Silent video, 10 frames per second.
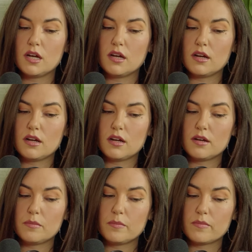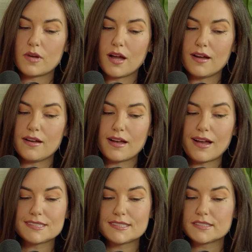um, I,
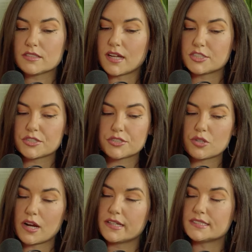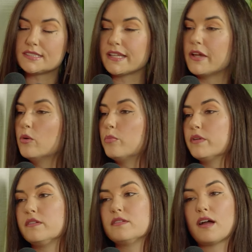I still, I just try to stay open.